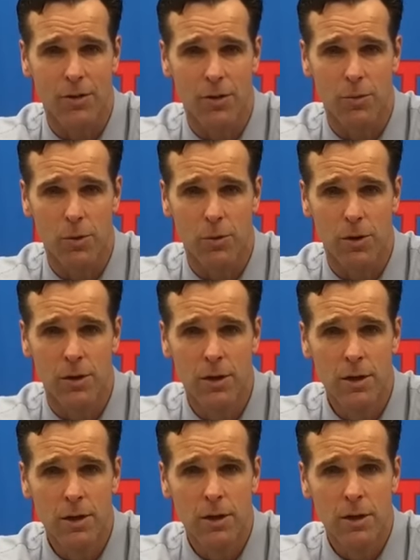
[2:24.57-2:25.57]
I thought we were
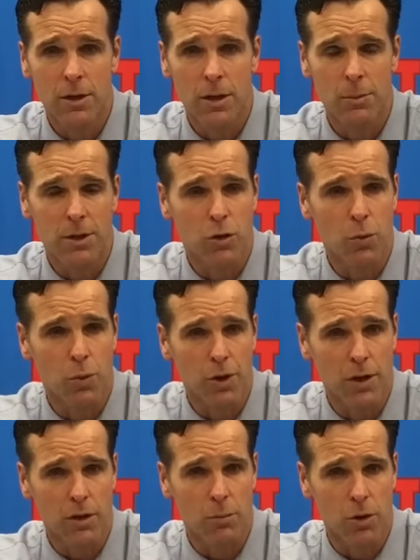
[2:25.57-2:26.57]
a little bit too
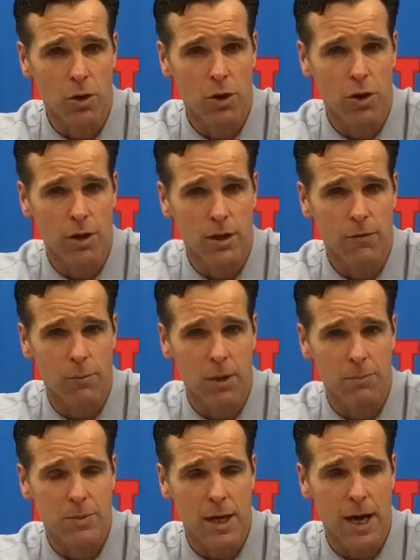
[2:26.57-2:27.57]
predictable early from
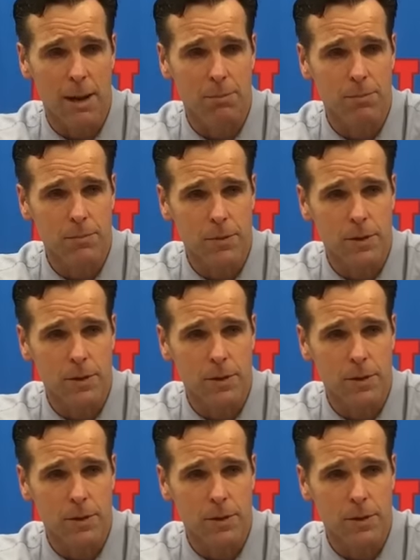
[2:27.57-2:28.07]
up top,